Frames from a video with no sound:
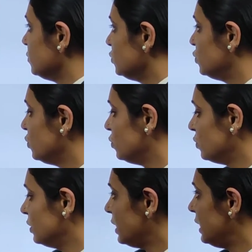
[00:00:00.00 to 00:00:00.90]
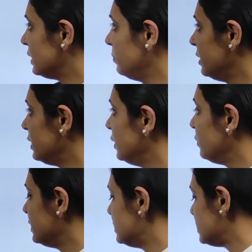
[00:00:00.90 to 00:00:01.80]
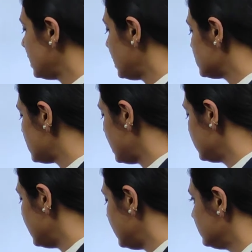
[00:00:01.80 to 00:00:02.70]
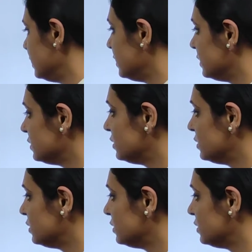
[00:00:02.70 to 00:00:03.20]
So ultimately you can say that there are